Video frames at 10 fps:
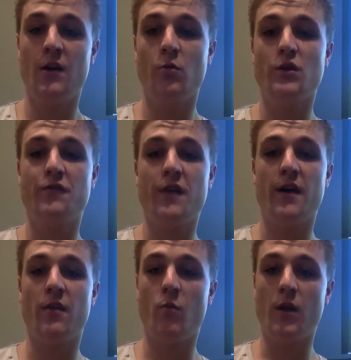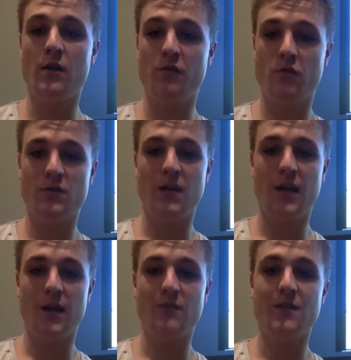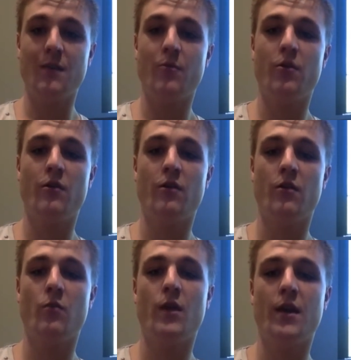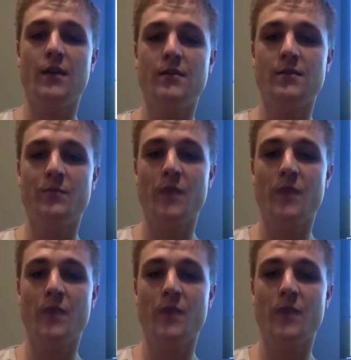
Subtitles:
which found that 1 in 4 teenagers get burned on weekends,